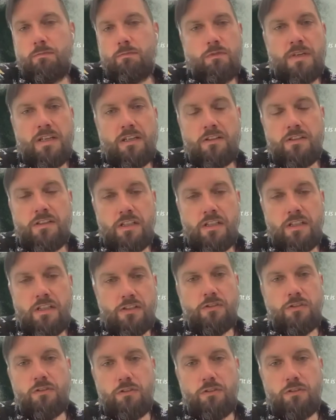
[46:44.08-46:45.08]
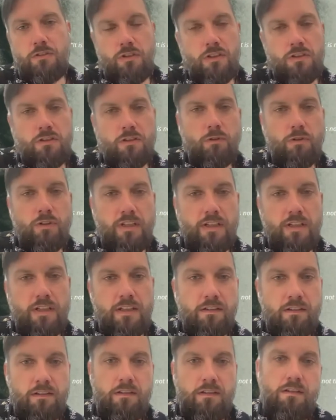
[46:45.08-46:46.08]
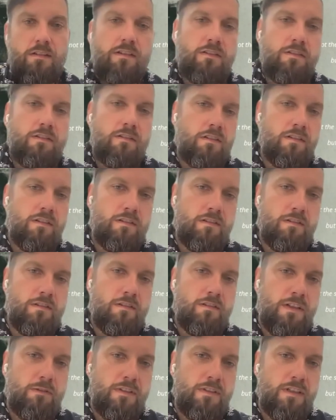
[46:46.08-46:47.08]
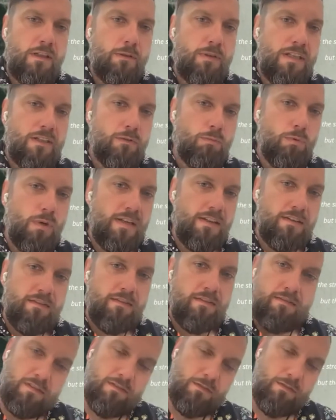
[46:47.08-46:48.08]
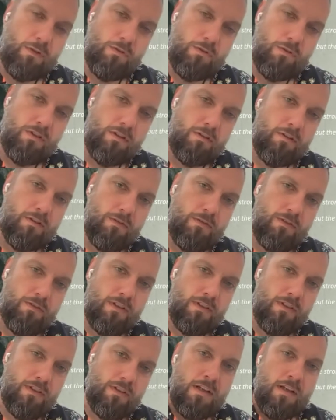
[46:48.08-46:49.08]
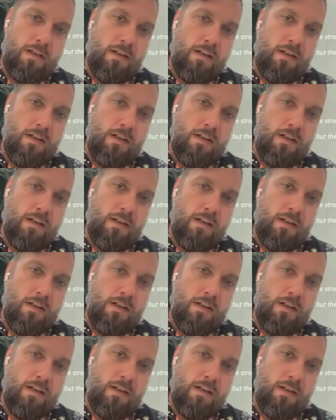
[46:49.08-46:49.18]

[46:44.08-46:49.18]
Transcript: to make a gesture to just log in is a very direct way in those scenarios. And